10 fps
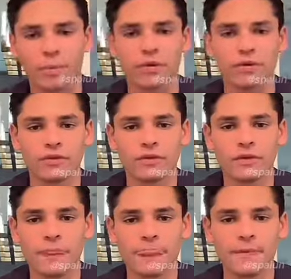level proof.
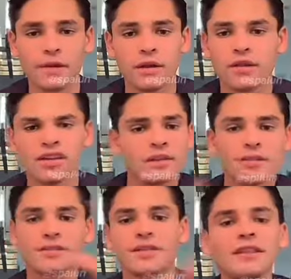This
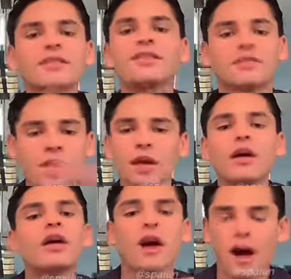is this is
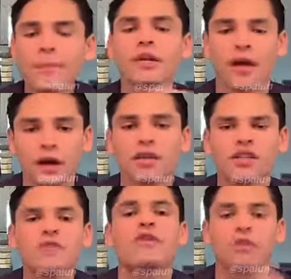common
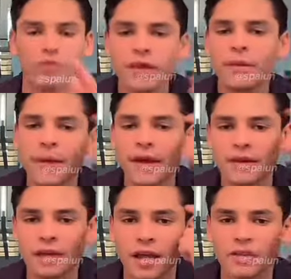knowledge if you're really
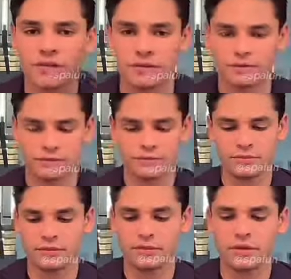paying attention.
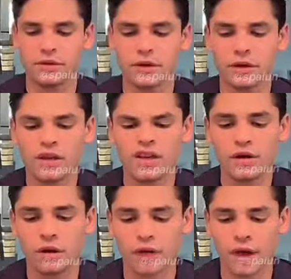
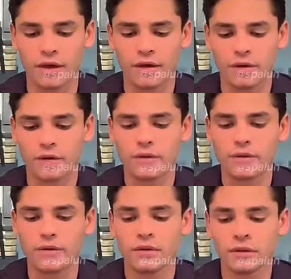Okay.
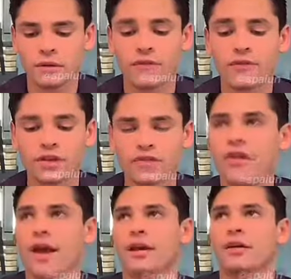The first
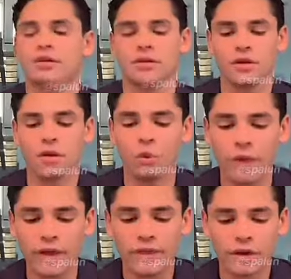fact
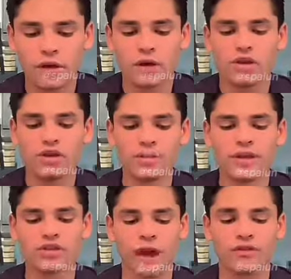with
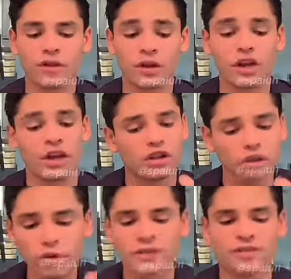human trafficking,
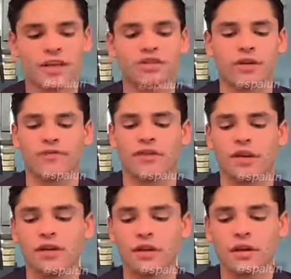including sex
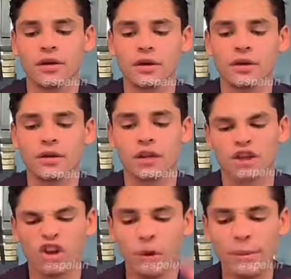trafficking.
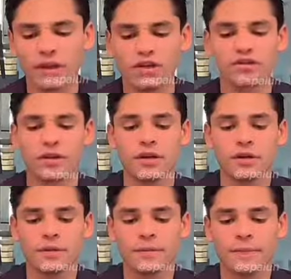The global
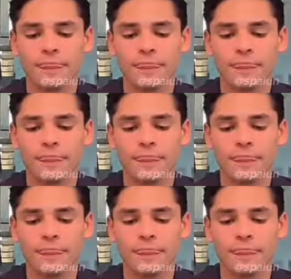industry